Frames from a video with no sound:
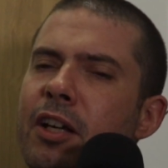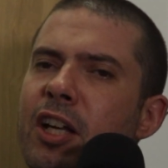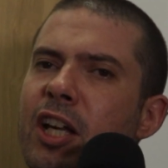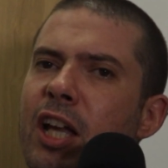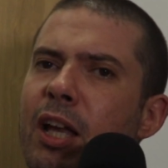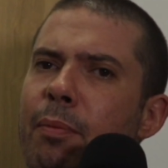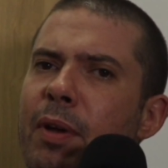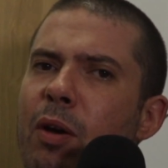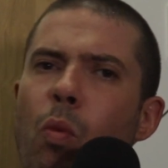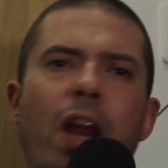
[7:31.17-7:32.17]

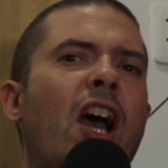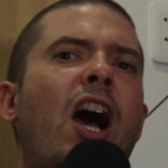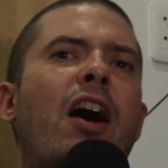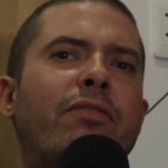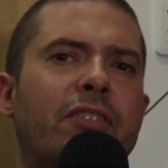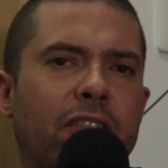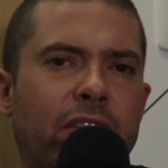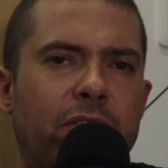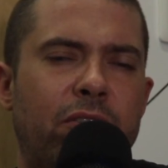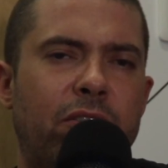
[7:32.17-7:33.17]
and went after
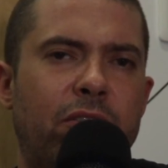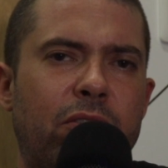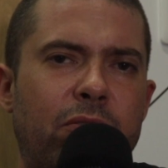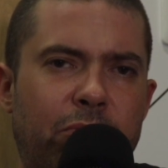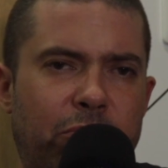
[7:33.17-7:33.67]
the